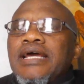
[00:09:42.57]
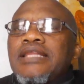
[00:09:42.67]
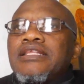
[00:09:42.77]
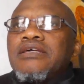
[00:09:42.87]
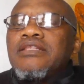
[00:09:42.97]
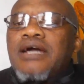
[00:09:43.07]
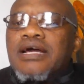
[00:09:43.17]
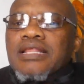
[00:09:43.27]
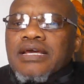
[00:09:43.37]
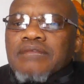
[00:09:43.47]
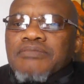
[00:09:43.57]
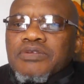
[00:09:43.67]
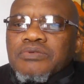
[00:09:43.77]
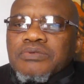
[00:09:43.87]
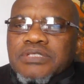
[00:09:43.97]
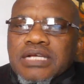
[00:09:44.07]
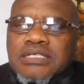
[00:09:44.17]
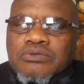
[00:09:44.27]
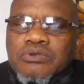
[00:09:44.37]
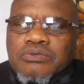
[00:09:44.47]
and the other element
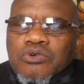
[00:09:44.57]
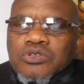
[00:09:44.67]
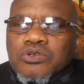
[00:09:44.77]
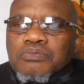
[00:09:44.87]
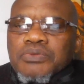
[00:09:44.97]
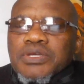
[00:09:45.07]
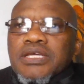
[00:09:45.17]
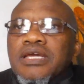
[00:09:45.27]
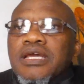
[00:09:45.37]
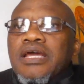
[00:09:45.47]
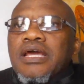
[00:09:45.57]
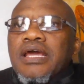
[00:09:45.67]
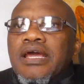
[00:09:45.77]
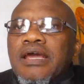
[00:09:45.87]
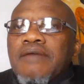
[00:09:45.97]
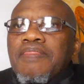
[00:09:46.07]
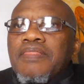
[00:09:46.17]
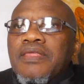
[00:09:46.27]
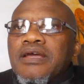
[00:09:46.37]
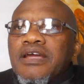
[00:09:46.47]
will also be
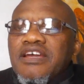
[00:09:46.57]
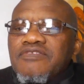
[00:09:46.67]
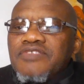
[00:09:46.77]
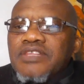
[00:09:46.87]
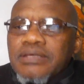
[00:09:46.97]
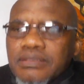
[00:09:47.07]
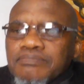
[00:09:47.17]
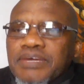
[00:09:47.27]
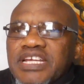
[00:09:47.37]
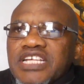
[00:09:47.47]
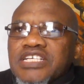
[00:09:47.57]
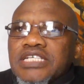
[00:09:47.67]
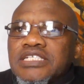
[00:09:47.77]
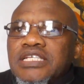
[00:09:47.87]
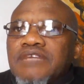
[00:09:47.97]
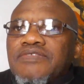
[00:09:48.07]
have the penetration.